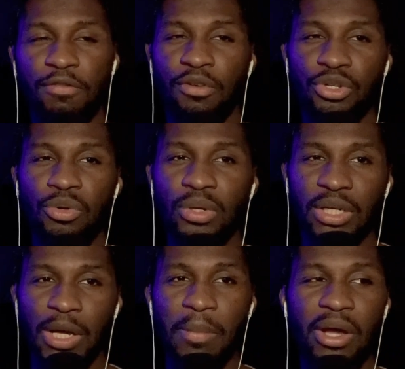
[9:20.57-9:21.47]
So for
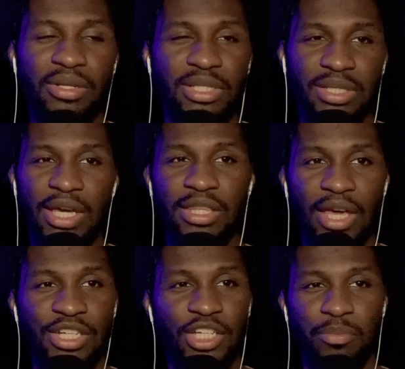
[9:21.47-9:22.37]
you to come out and
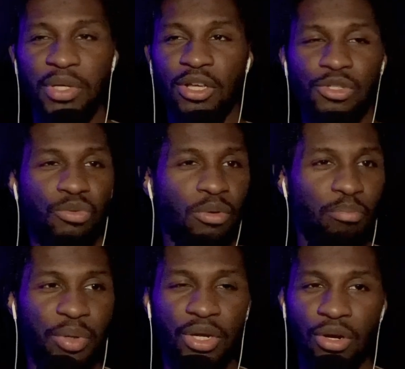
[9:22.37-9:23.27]
say that just
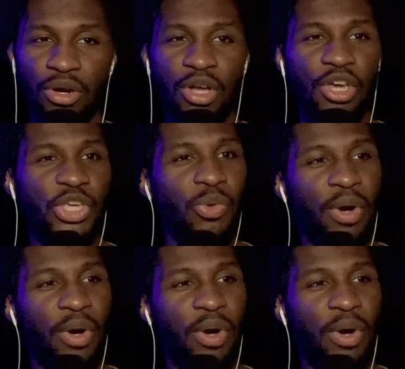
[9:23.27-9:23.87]
because you were bitter,